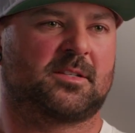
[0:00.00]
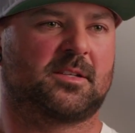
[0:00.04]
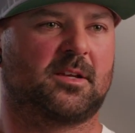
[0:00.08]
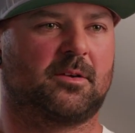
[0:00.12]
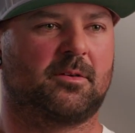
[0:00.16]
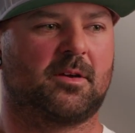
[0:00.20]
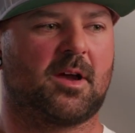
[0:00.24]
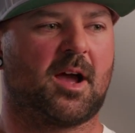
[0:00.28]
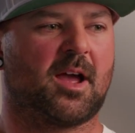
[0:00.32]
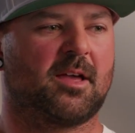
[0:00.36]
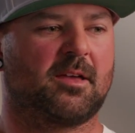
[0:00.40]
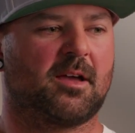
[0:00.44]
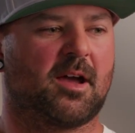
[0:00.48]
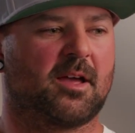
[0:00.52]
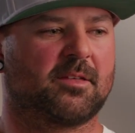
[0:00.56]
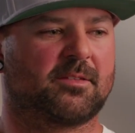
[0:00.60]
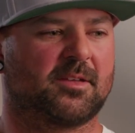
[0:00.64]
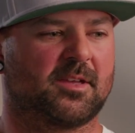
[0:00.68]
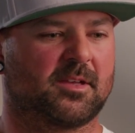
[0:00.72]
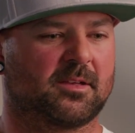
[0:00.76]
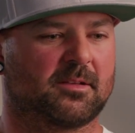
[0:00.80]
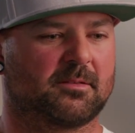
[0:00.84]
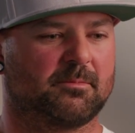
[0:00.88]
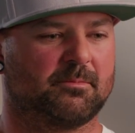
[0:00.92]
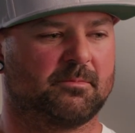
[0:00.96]
So I
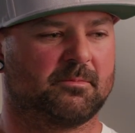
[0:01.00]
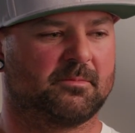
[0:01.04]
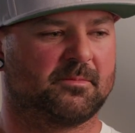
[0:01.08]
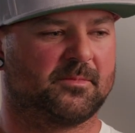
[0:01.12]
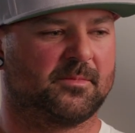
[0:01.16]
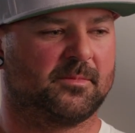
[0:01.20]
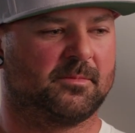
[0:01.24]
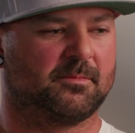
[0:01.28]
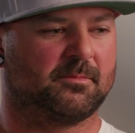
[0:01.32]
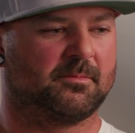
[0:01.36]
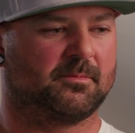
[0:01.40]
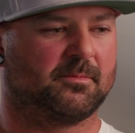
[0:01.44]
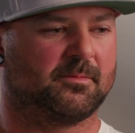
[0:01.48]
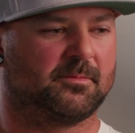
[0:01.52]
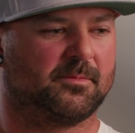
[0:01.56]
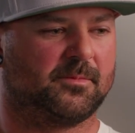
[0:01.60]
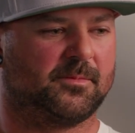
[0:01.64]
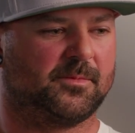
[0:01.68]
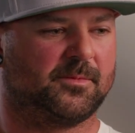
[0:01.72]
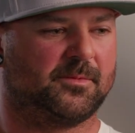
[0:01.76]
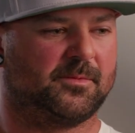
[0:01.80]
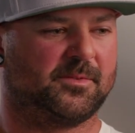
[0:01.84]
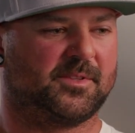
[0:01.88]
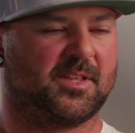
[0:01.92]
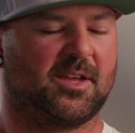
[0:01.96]
think
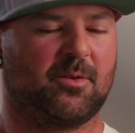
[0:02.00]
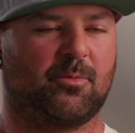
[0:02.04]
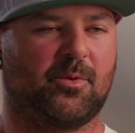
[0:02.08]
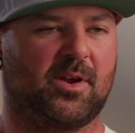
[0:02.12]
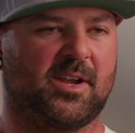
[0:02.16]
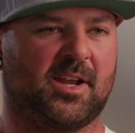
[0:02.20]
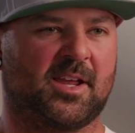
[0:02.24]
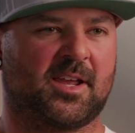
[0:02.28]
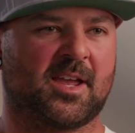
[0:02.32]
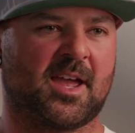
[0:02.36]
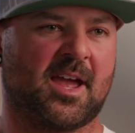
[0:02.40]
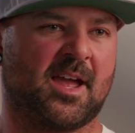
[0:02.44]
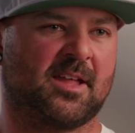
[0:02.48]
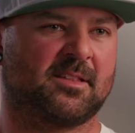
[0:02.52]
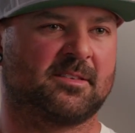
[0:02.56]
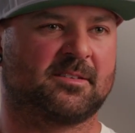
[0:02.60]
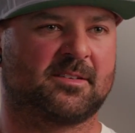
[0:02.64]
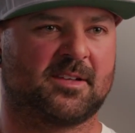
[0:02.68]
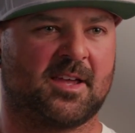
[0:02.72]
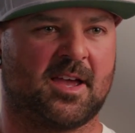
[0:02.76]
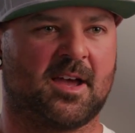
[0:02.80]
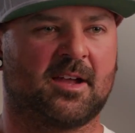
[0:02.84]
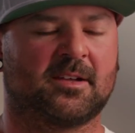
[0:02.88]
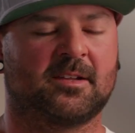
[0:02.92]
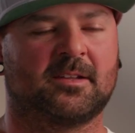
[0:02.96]
they're winning hands
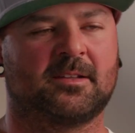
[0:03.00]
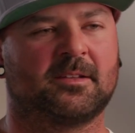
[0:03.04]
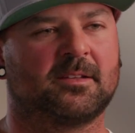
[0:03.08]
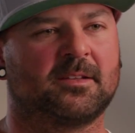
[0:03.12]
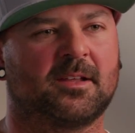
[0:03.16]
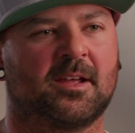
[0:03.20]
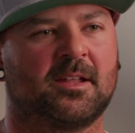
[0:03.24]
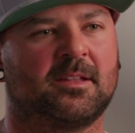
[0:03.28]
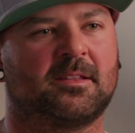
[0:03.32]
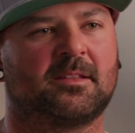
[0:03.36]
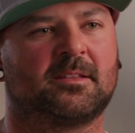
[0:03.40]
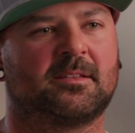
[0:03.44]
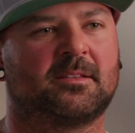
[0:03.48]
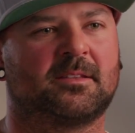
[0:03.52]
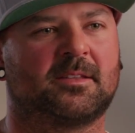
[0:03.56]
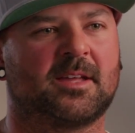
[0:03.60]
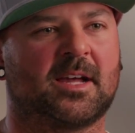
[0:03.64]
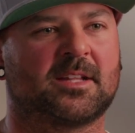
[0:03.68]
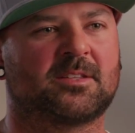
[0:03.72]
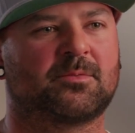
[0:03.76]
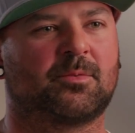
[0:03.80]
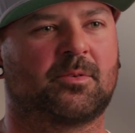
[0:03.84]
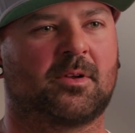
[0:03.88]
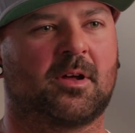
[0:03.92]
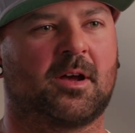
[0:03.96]
down, and
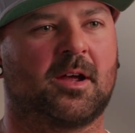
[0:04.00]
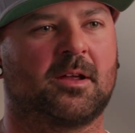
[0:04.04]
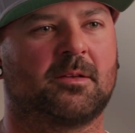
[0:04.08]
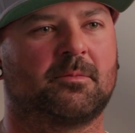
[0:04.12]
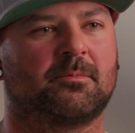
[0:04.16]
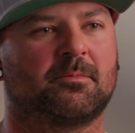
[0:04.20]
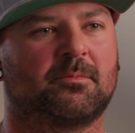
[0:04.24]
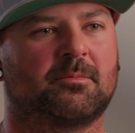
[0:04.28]
that's what I